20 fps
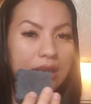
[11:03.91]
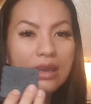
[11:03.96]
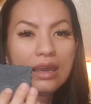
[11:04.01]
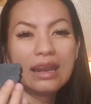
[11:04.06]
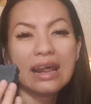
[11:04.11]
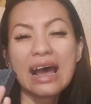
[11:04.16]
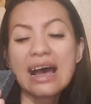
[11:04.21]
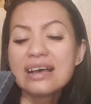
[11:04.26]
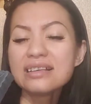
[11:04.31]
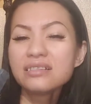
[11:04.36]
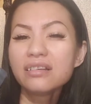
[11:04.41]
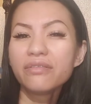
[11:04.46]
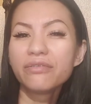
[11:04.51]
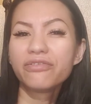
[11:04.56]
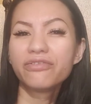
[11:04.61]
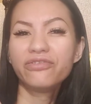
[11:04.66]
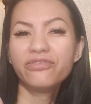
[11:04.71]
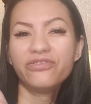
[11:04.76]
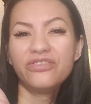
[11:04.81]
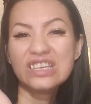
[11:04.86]
It has a
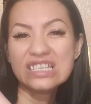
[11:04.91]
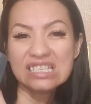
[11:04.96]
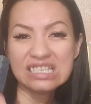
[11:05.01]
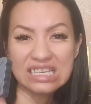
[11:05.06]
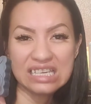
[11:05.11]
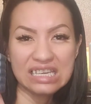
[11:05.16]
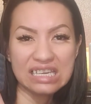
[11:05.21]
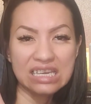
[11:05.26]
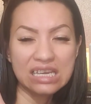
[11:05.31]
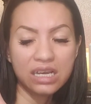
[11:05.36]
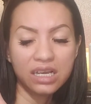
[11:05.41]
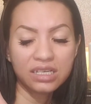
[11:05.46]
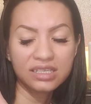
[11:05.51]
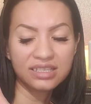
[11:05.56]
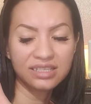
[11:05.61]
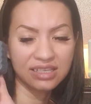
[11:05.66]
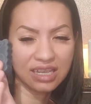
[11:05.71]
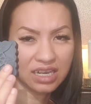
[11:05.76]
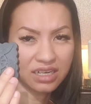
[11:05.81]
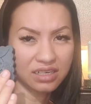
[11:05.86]
fizzy
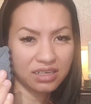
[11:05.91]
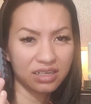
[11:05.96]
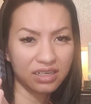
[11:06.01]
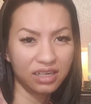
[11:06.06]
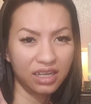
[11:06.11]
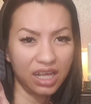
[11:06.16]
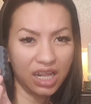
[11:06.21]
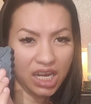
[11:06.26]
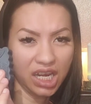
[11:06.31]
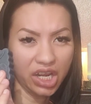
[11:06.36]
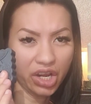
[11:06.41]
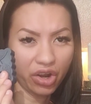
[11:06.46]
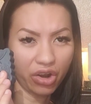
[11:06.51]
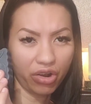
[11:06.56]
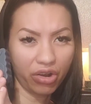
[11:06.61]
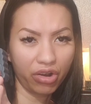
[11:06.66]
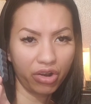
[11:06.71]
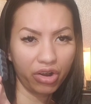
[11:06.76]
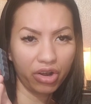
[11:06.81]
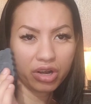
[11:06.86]
scent in here